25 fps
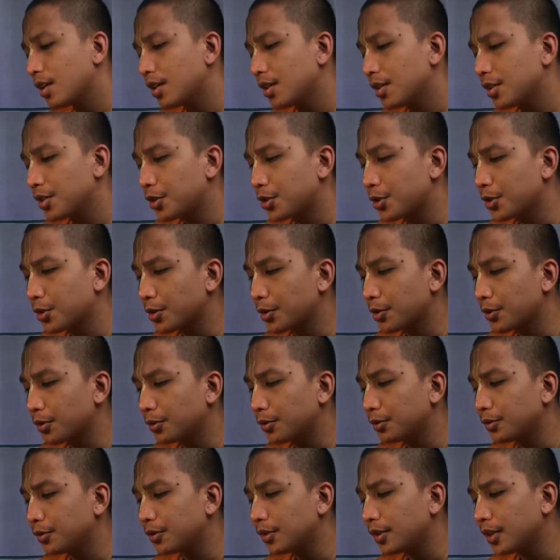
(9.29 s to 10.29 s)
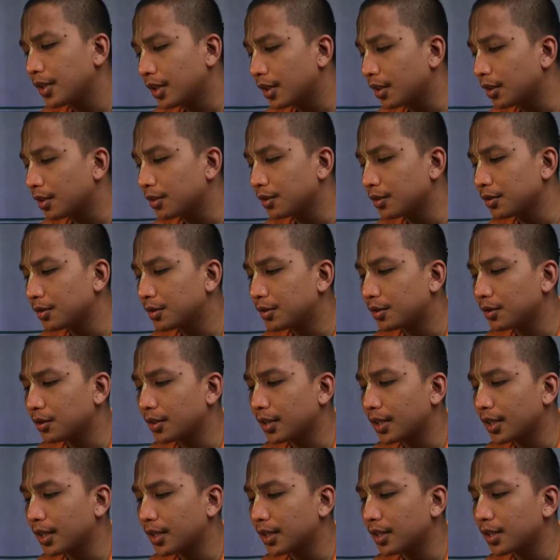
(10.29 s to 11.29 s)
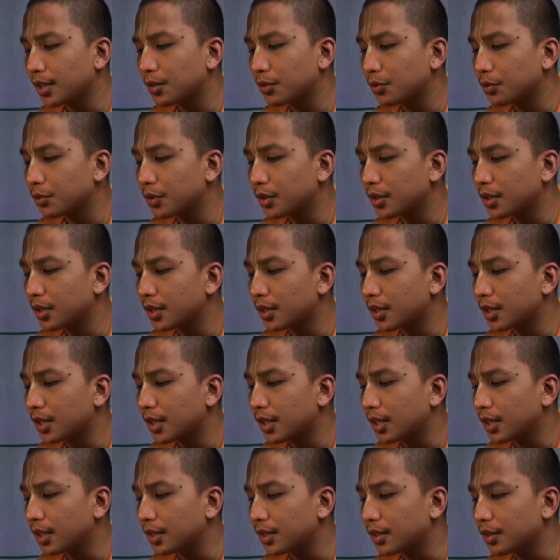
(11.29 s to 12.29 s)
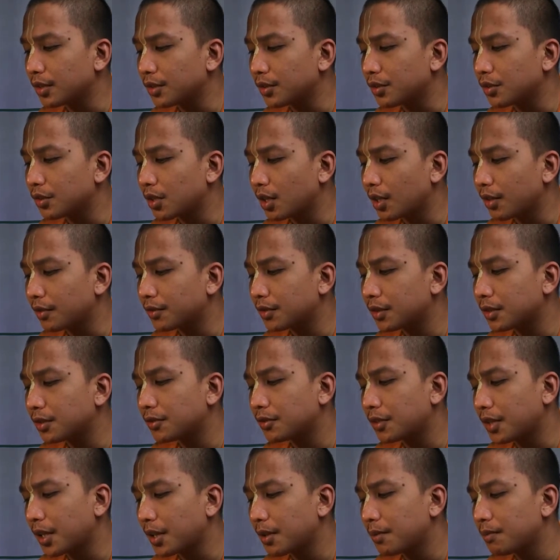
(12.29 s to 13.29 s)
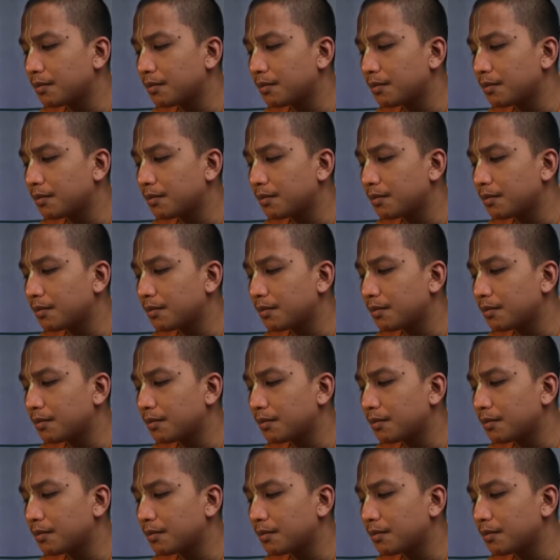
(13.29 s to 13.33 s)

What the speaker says: So now, tonight, we're in chapter 5,